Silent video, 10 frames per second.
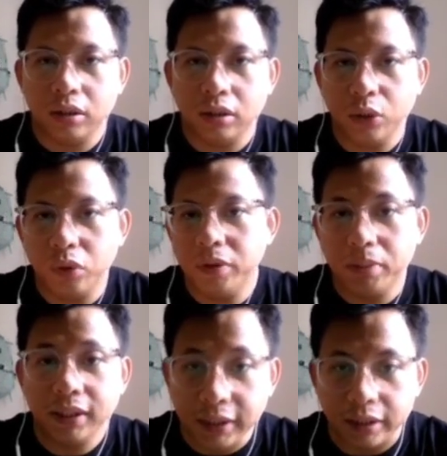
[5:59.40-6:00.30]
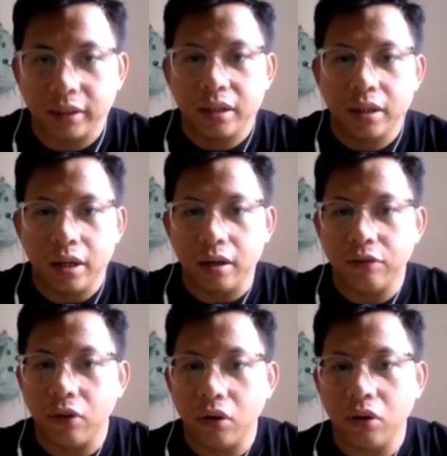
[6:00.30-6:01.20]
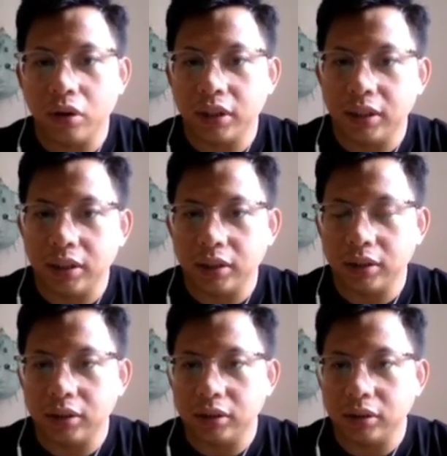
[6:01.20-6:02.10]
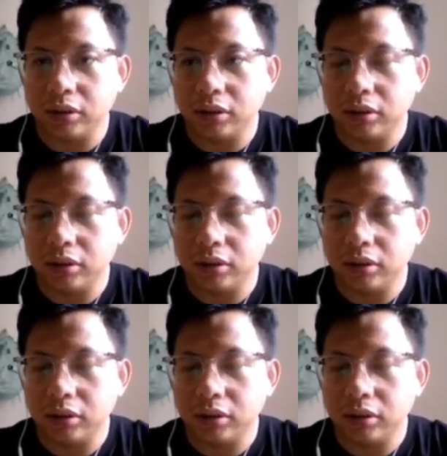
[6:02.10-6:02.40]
it will be printed for the